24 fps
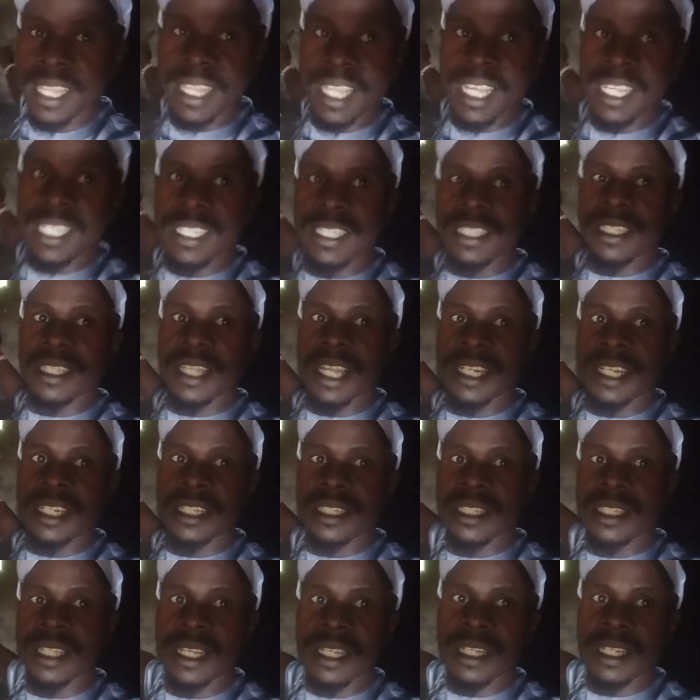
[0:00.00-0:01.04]
that
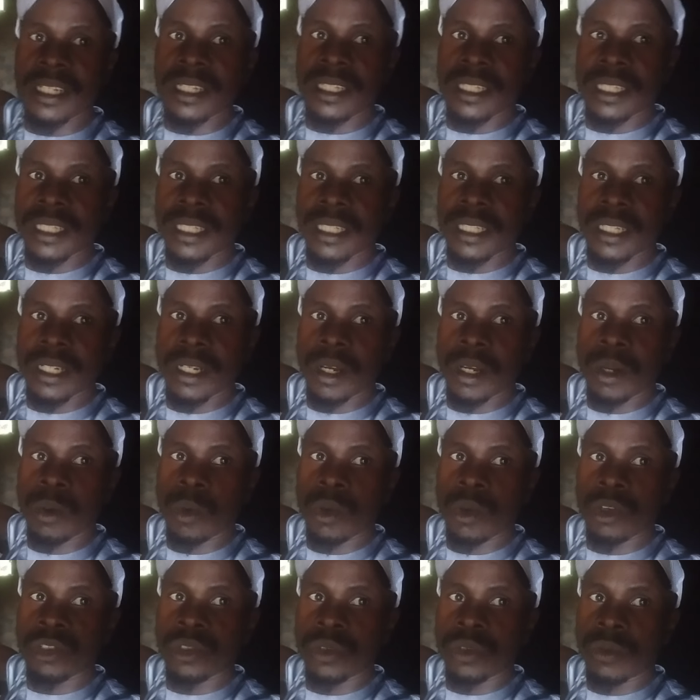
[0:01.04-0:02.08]
is the
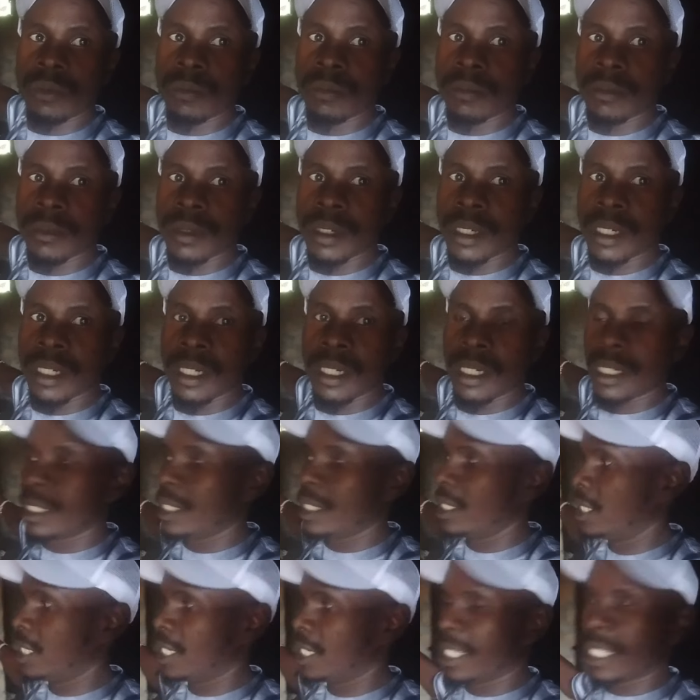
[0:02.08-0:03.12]
washroom.
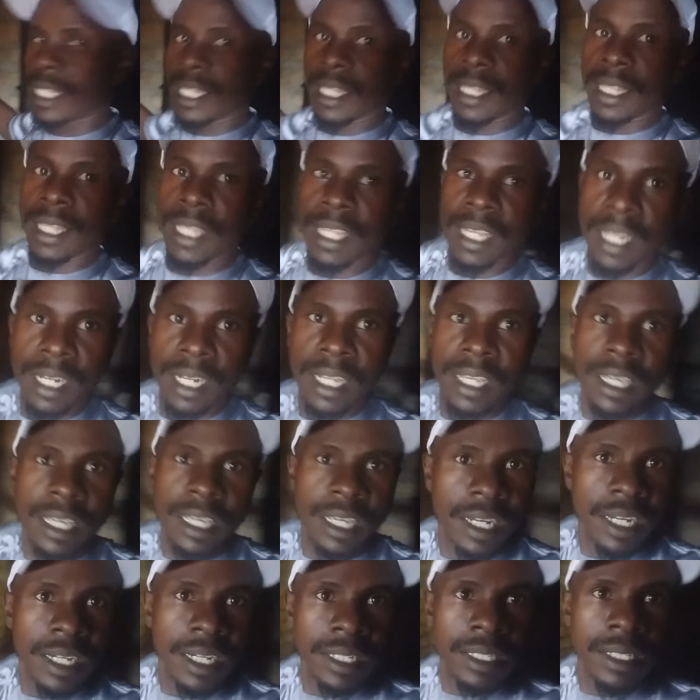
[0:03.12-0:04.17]
Then
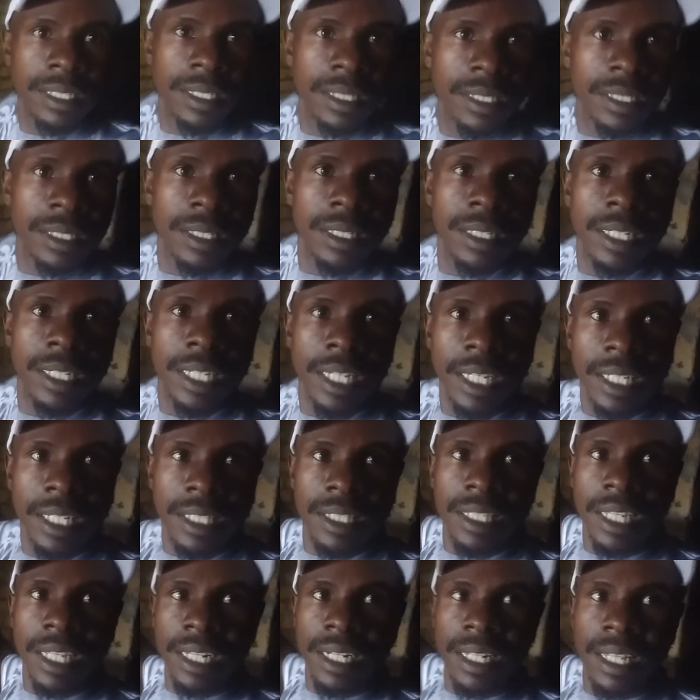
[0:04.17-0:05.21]
here
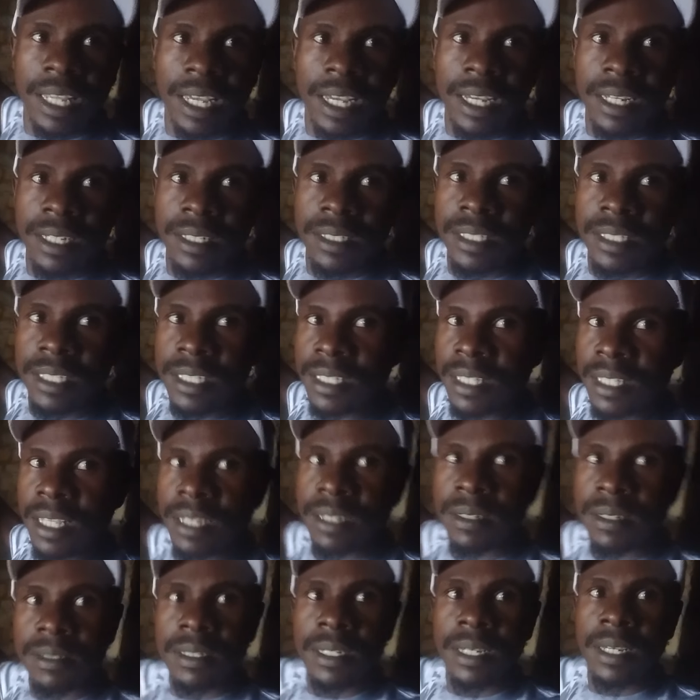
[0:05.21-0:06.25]
inside there is
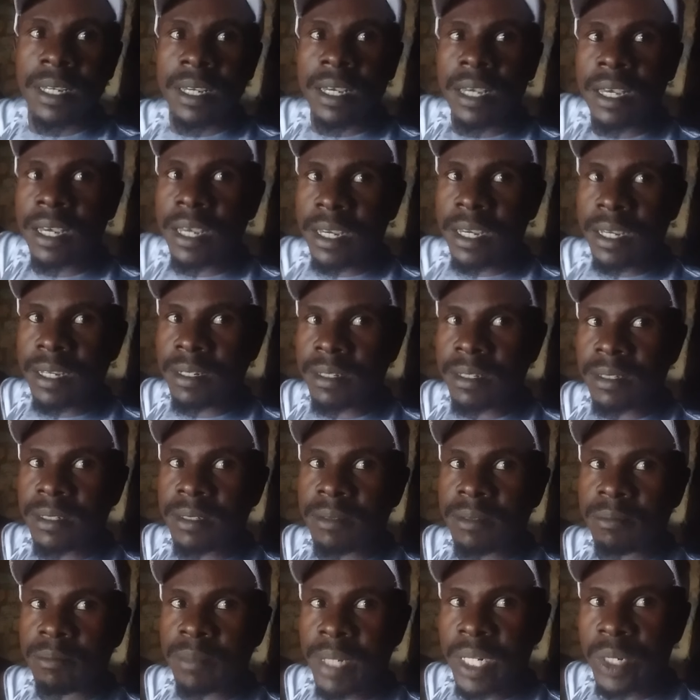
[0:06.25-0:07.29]
the
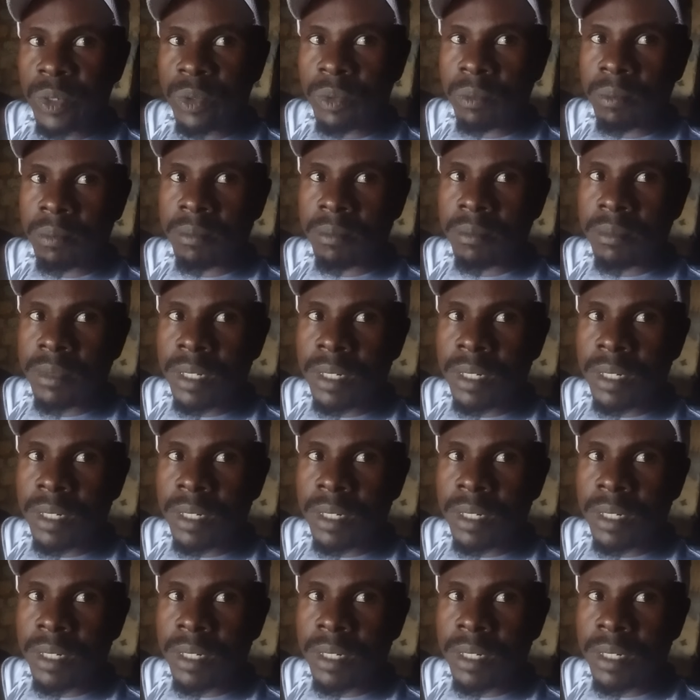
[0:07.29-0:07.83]
bedroom.